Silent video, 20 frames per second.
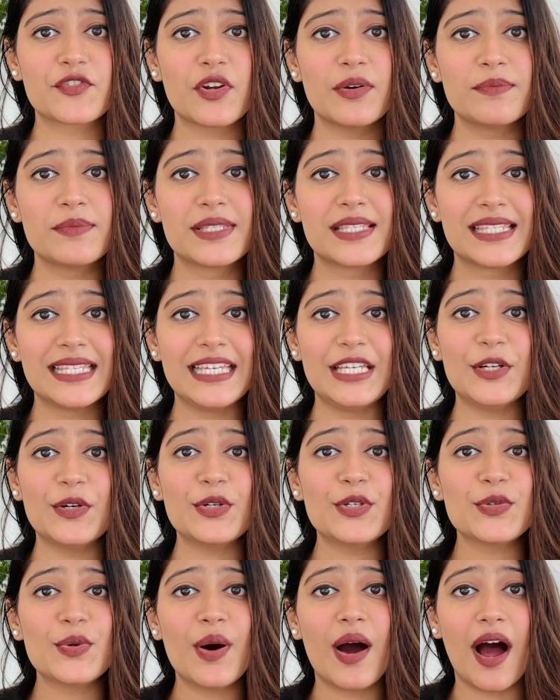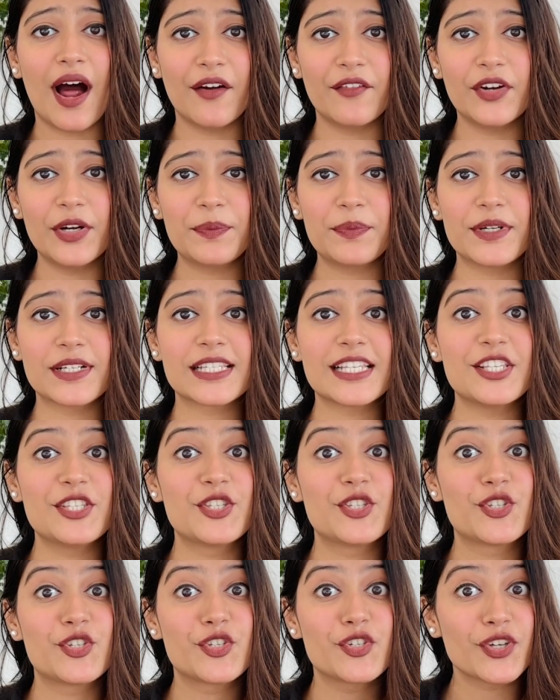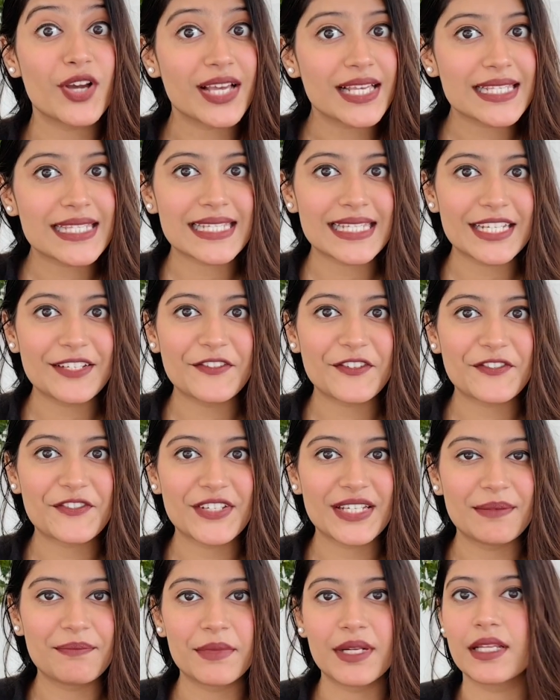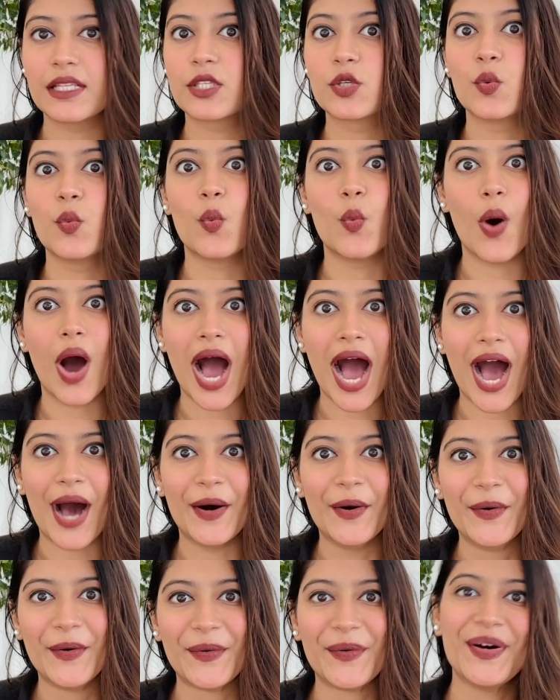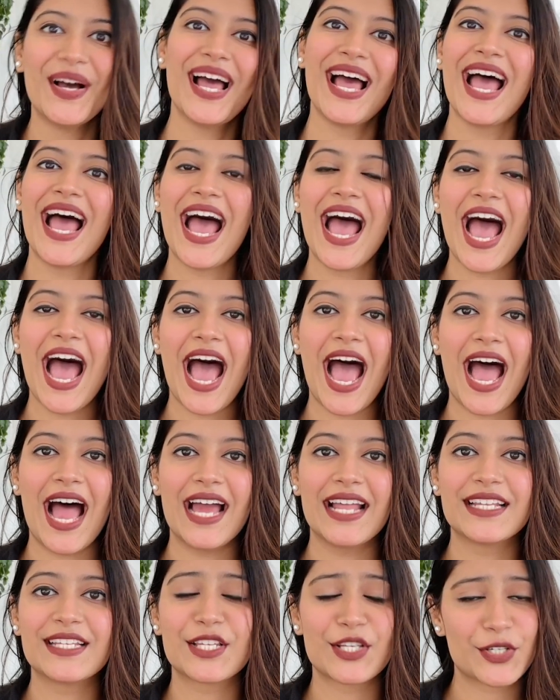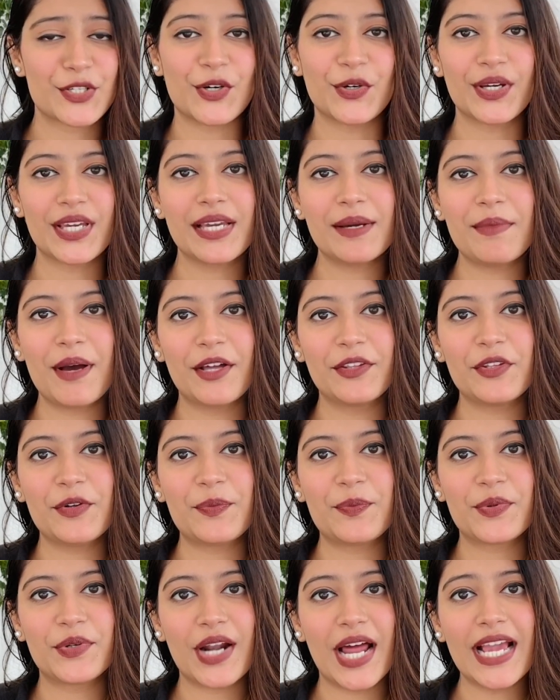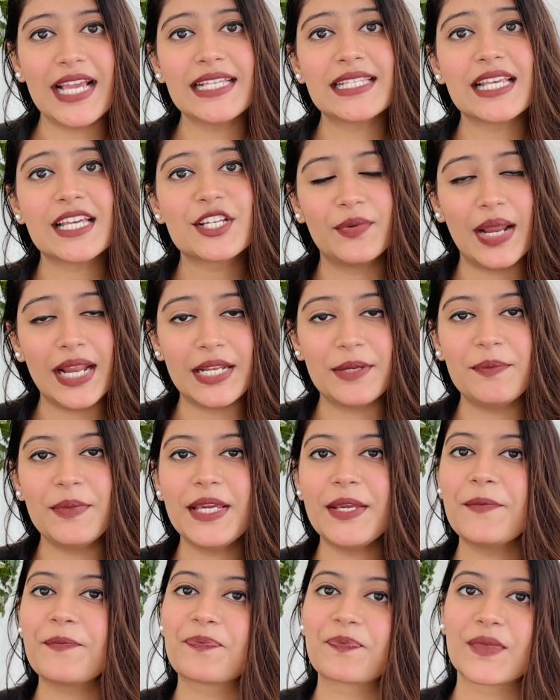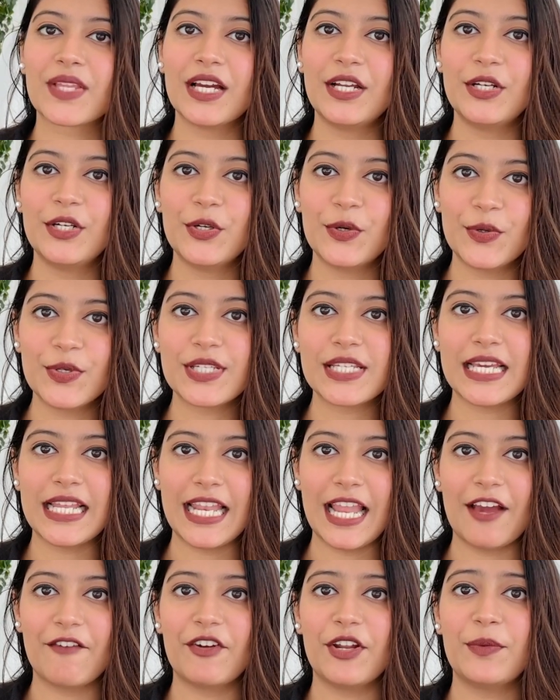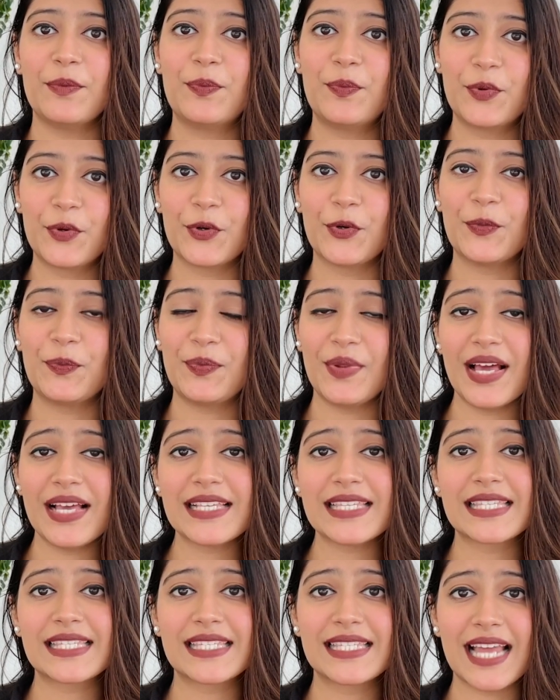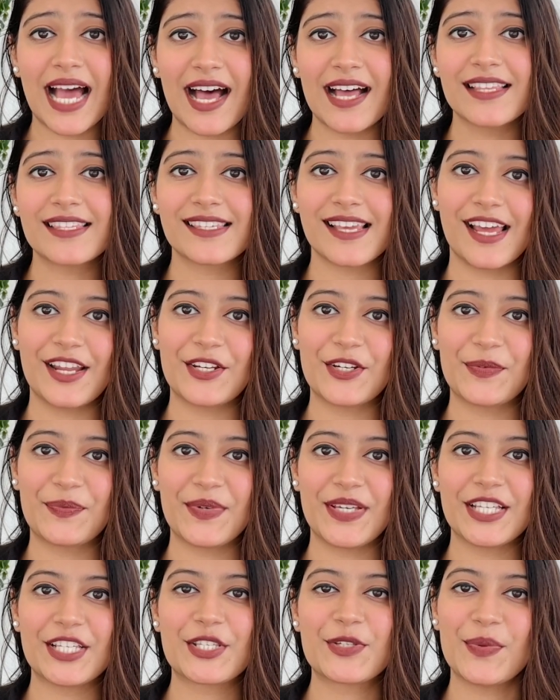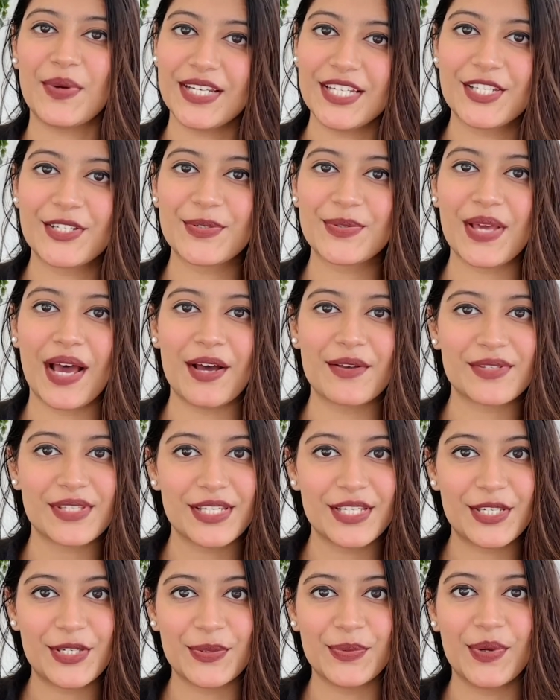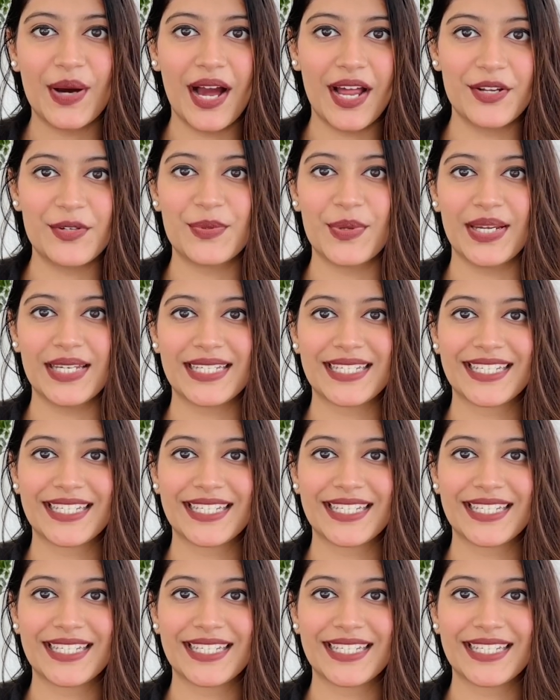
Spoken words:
from 0 to 100% just in 15 minutes. Wow! And talking about the price, Redmi Note 11 Pro Plus starts at Rs 22,200.